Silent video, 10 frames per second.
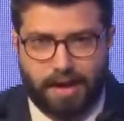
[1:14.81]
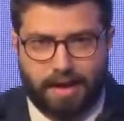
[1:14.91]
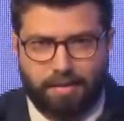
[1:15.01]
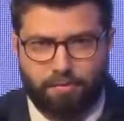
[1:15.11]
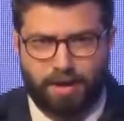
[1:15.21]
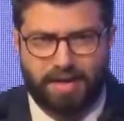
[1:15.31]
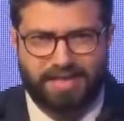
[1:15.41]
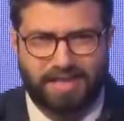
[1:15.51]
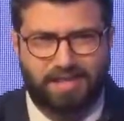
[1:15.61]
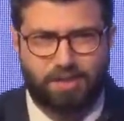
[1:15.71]
And when I
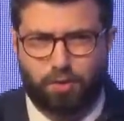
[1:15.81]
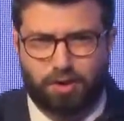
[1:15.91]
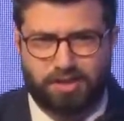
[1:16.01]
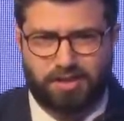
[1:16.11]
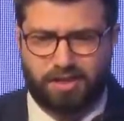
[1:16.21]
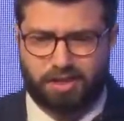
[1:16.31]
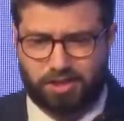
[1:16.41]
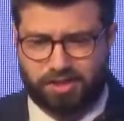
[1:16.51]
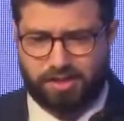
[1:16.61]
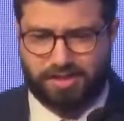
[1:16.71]
say these words, it's not
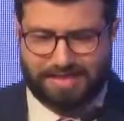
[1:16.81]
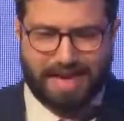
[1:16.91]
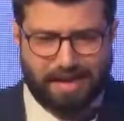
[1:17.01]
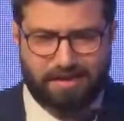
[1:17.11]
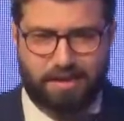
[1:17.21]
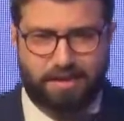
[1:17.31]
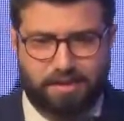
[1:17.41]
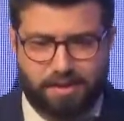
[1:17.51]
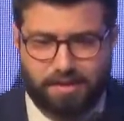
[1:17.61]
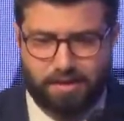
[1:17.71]
just a
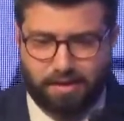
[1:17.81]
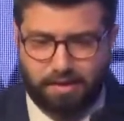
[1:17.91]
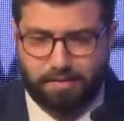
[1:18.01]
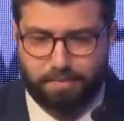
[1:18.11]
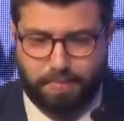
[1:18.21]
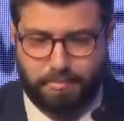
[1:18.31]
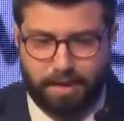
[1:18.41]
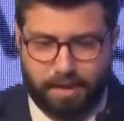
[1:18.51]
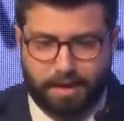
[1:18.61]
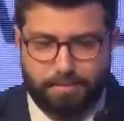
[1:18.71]
tagline that
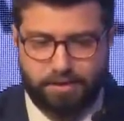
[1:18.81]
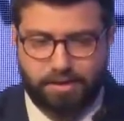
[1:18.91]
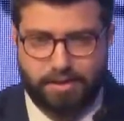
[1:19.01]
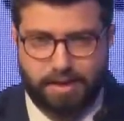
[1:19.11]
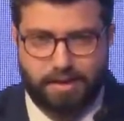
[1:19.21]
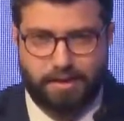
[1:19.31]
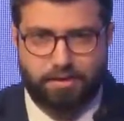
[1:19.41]
I'm just stating.